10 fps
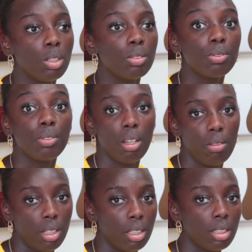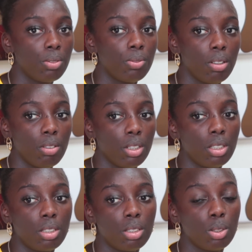on various
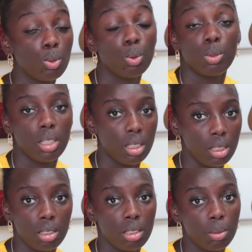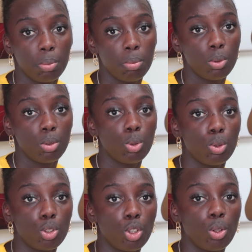various talkings,
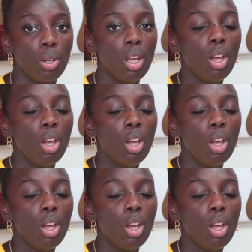talk show